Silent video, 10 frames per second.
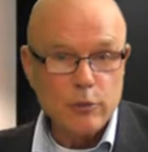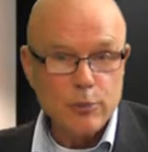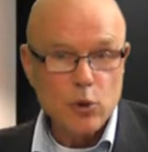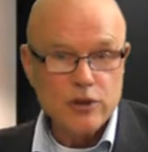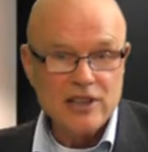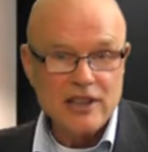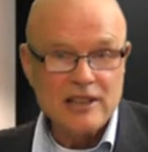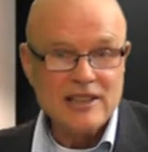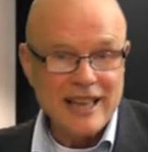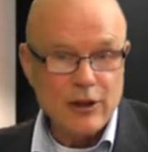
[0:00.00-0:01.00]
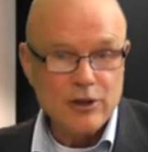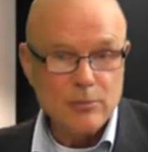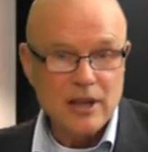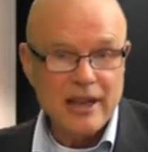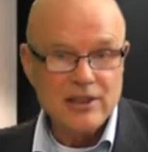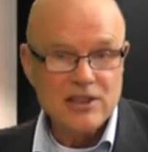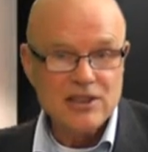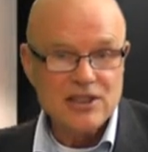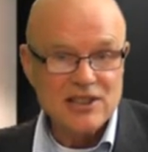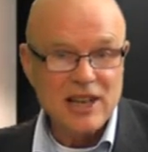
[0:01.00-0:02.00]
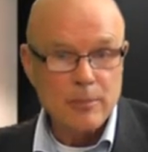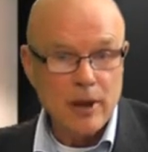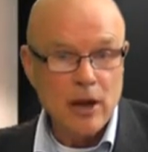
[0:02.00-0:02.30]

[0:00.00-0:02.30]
reporting Saudi plans to step